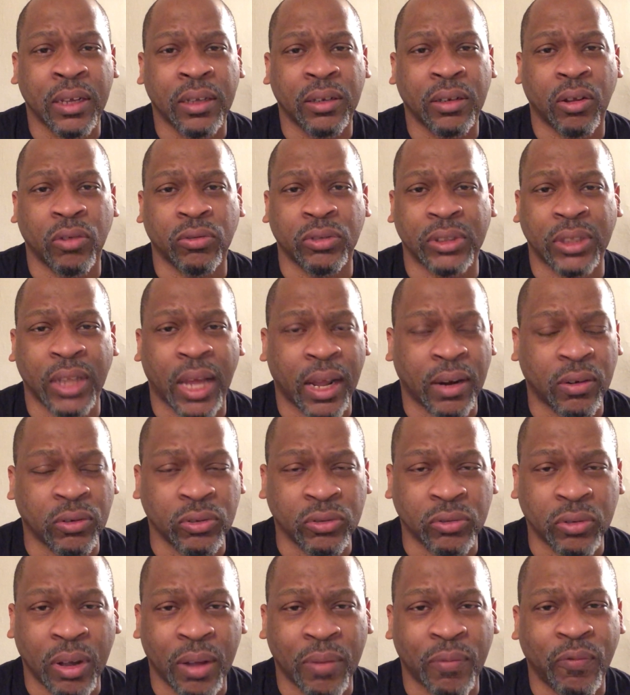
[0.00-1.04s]
those Donald
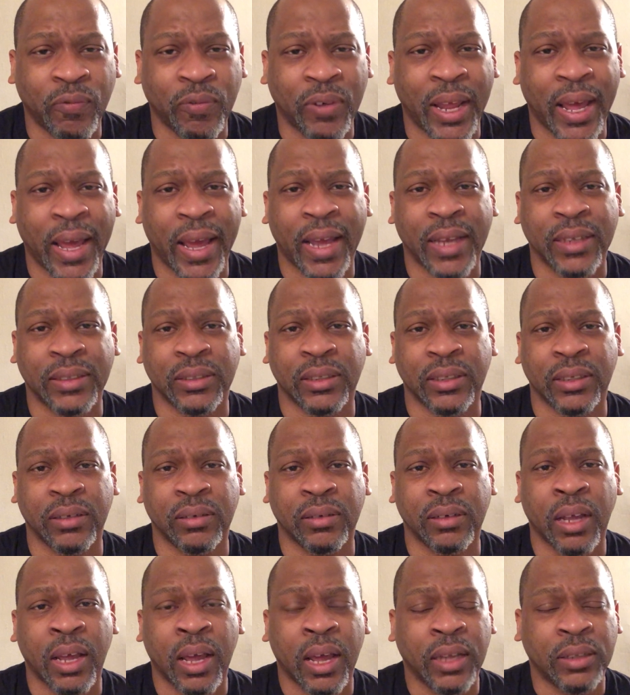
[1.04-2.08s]
Trump flags and
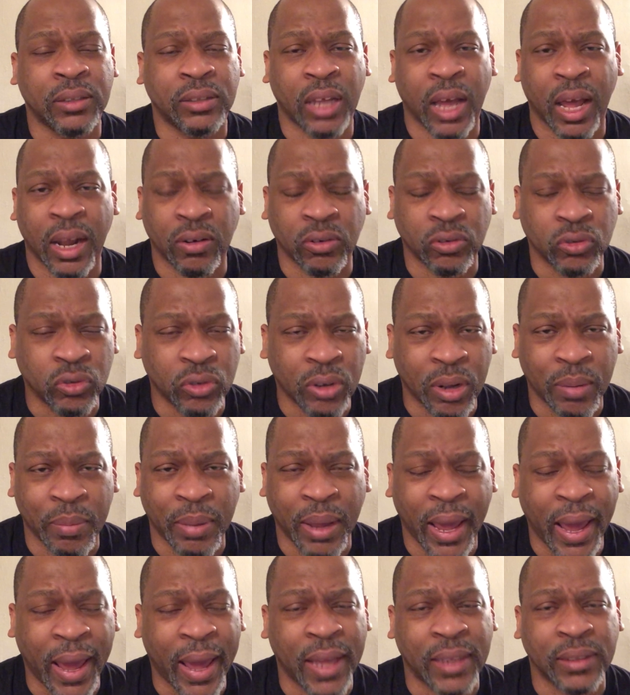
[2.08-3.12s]
Donald Trump
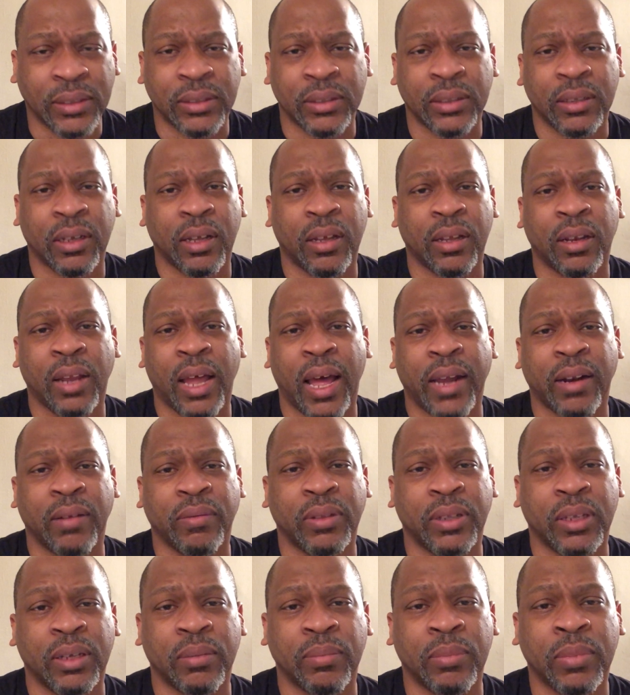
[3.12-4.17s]
hats, a lot of
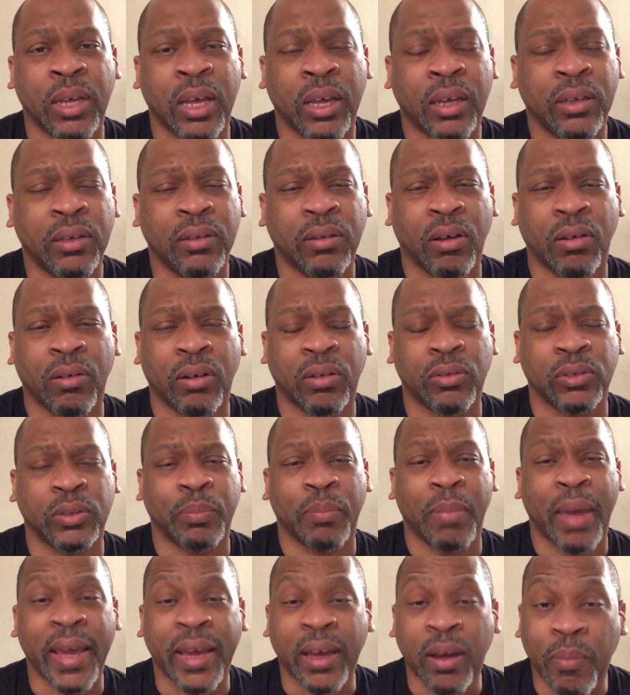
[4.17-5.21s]
them, you know, those
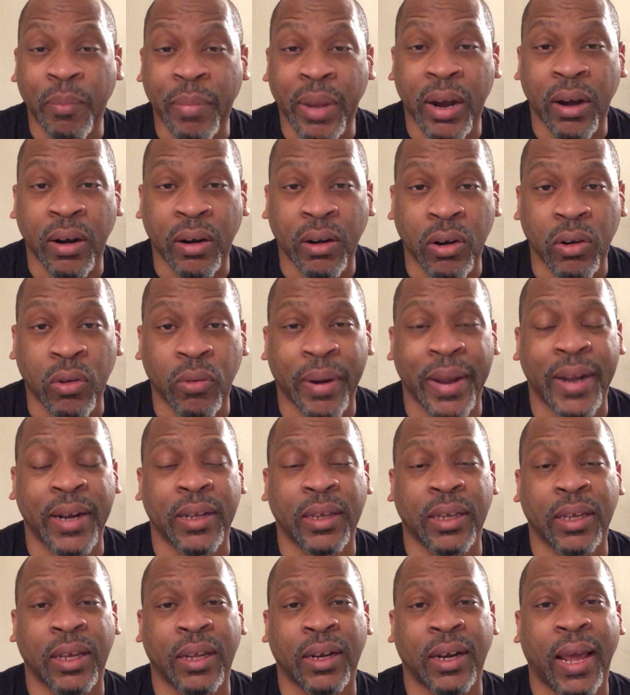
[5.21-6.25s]
Make America Great
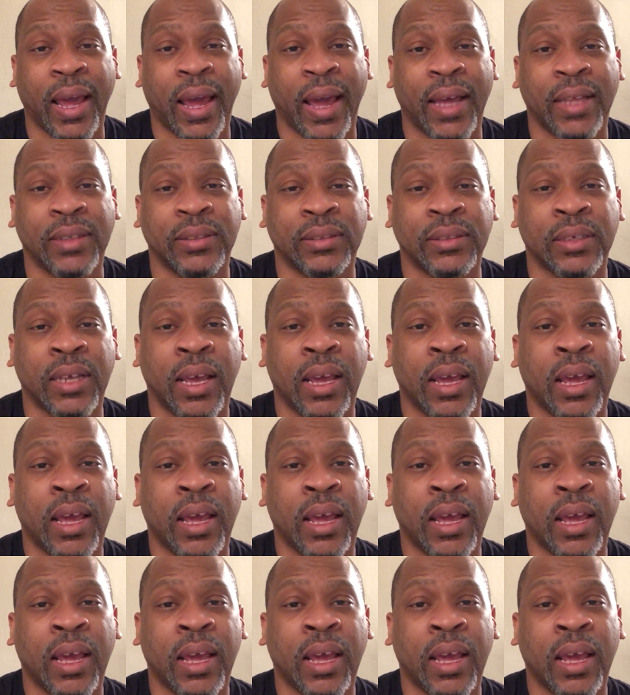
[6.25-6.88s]
Again hats.